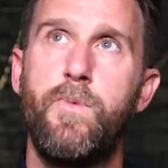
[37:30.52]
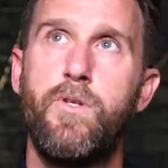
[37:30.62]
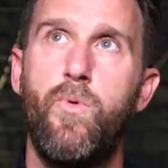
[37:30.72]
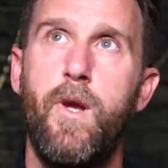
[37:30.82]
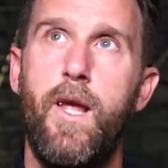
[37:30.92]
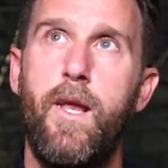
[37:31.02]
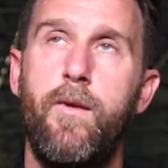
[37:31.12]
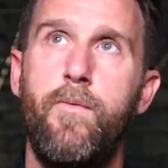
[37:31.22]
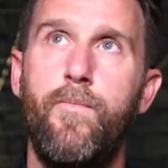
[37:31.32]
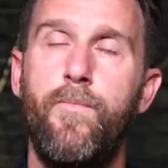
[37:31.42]

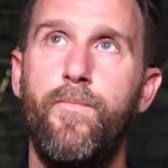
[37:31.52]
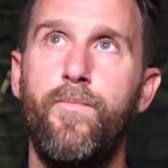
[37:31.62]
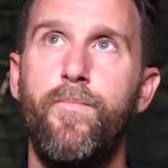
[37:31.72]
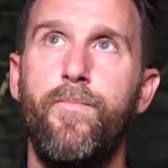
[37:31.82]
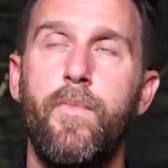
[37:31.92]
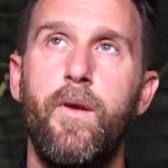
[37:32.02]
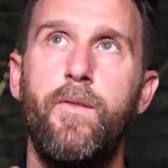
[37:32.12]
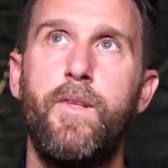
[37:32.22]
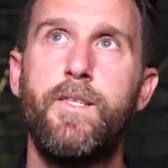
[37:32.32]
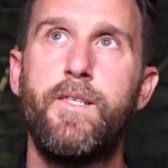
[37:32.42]
between
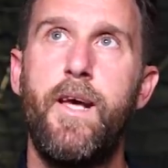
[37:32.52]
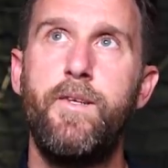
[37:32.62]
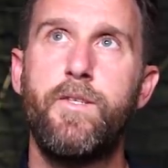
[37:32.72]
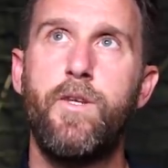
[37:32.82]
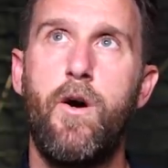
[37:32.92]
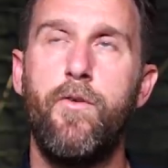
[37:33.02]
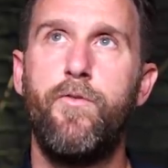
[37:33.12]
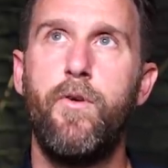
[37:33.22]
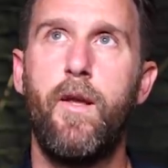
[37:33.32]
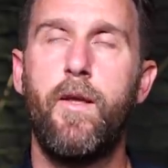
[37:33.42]
this sense of,
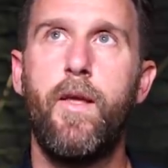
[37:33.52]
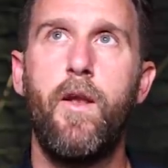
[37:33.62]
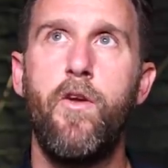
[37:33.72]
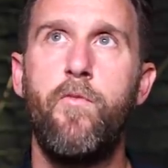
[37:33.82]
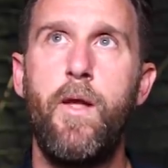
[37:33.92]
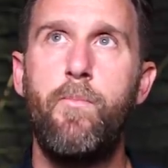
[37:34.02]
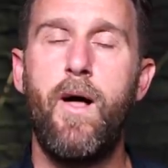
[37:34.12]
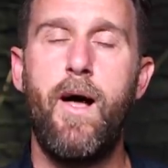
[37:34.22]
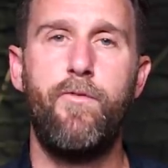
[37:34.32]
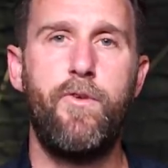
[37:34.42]
like, I think a lot of people
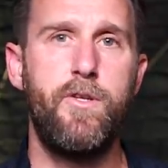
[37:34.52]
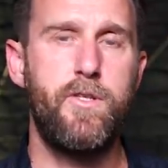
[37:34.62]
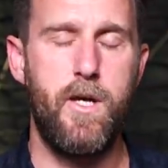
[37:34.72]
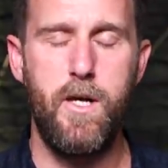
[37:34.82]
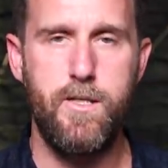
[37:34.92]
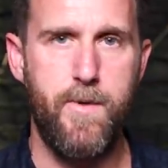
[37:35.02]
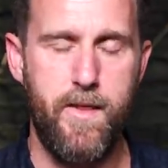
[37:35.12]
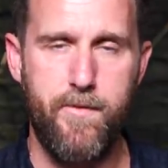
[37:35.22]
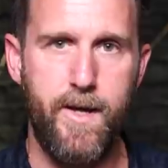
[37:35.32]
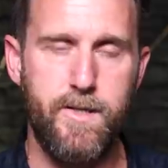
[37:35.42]
have concerns about
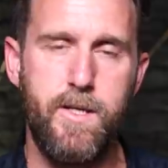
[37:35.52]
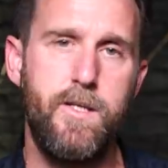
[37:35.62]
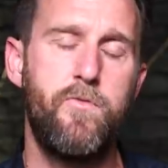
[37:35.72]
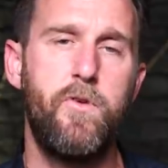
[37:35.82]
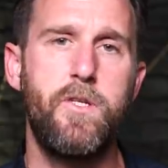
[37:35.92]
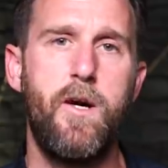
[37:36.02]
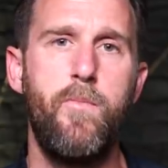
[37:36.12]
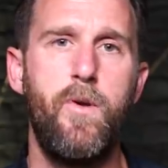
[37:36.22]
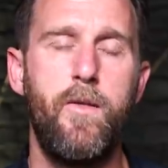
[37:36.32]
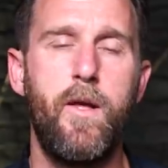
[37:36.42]
the vaccines, for
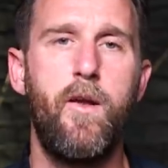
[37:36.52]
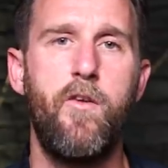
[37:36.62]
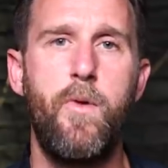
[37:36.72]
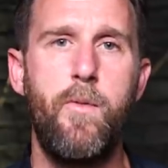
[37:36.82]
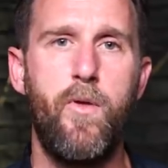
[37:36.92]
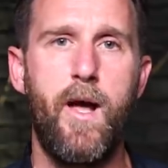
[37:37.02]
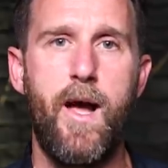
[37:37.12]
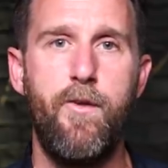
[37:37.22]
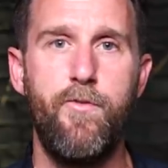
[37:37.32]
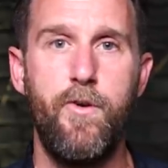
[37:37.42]
example. I think a lot of people
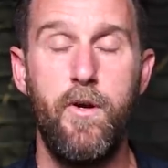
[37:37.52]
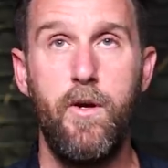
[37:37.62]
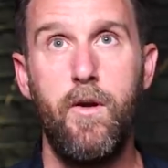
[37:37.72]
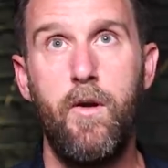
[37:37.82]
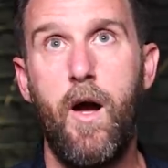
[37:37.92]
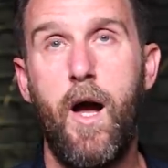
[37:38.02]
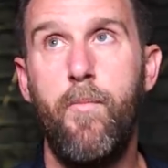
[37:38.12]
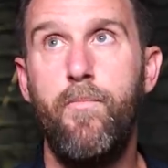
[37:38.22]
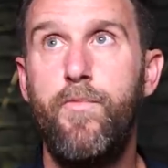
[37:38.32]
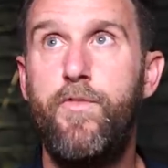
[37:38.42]
have
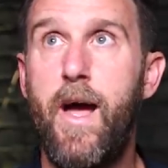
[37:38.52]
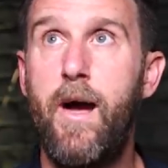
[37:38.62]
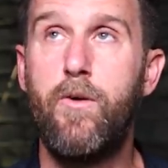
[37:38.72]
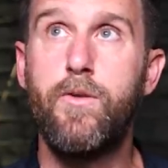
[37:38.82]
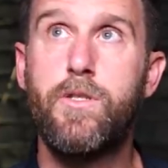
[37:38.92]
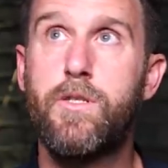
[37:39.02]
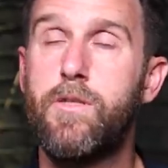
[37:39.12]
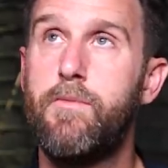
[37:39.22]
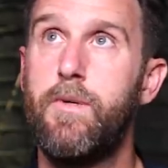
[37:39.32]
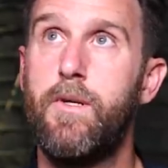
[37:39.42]
um, doubts,